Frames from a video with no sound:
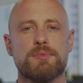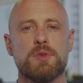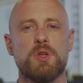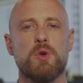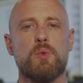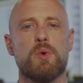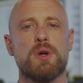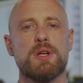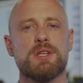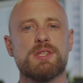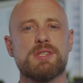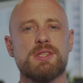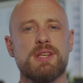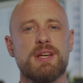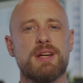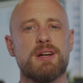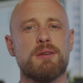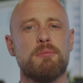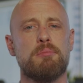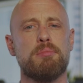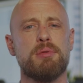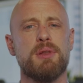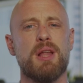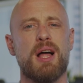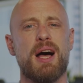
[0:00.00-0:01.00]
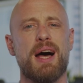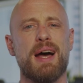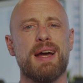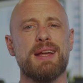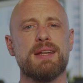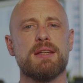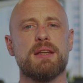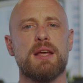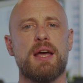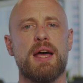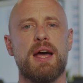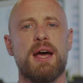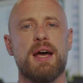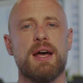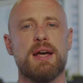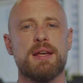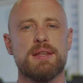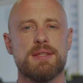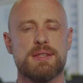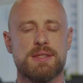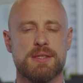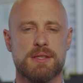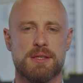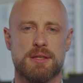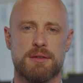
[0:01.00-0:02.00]
you want to stay compliant
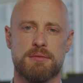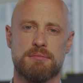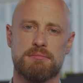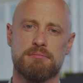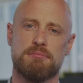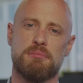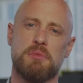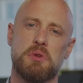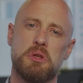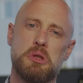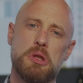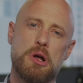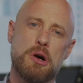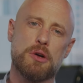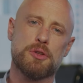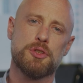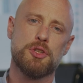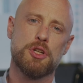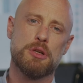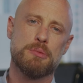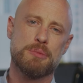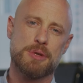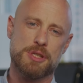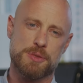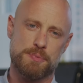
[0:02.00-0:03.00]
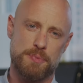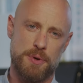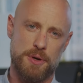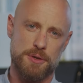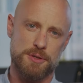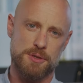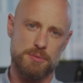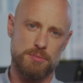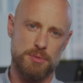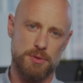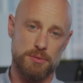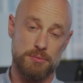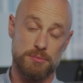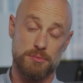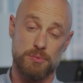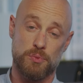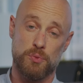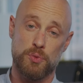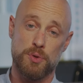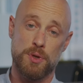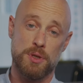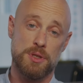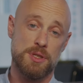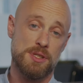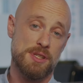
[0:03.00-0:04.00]
as long-term as possible.
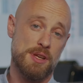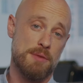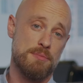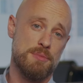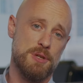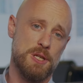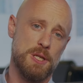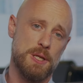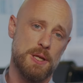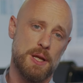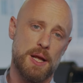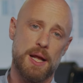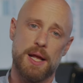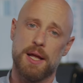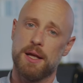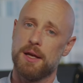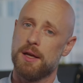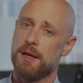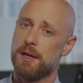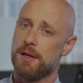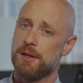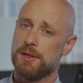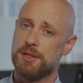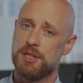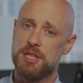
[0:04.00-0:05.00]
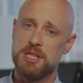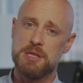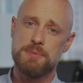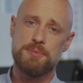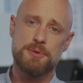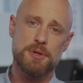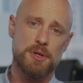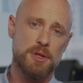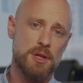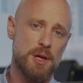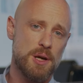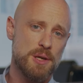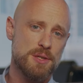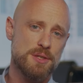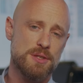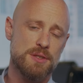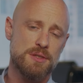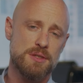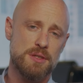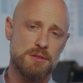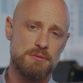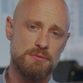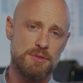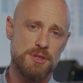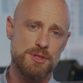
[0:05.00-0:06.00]
What does that mean? Keep your
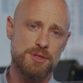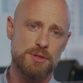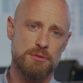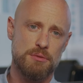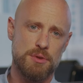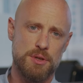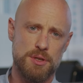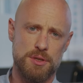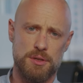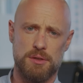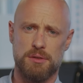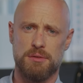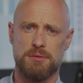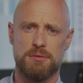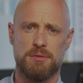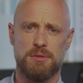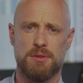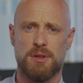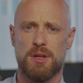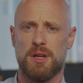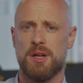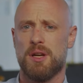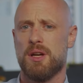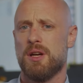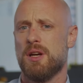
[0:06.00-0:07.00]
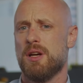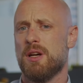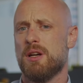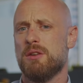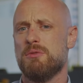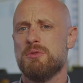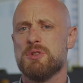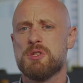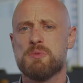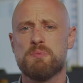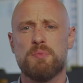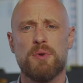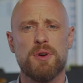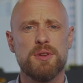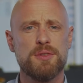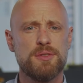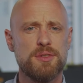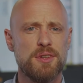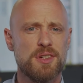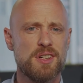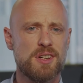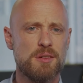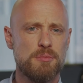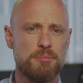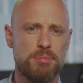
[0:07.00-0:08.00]
license and visa renewed. Respond to
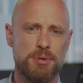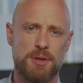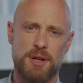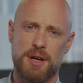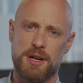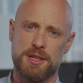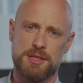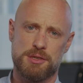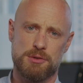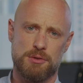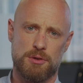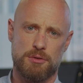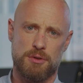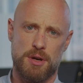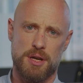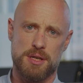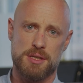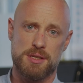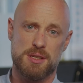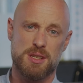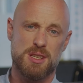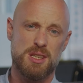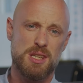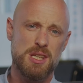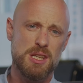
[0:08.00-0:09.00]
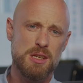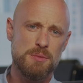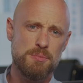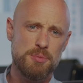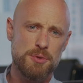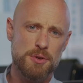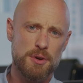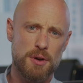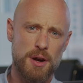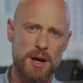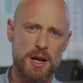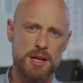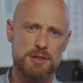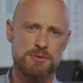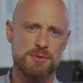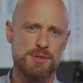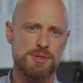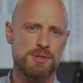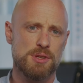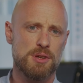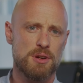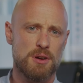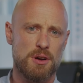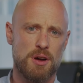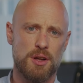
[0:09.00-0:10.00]
your compliance requests. Keep your
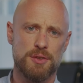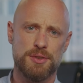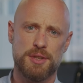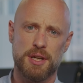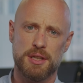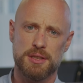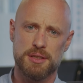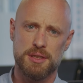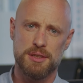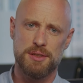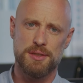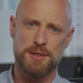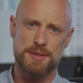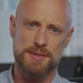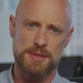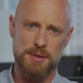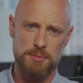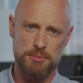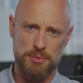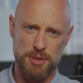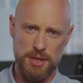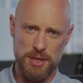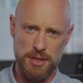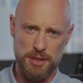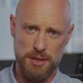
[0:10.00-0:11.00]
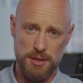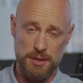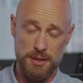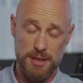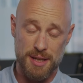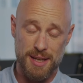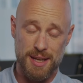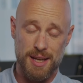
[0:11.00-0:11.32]
address and contact details updated.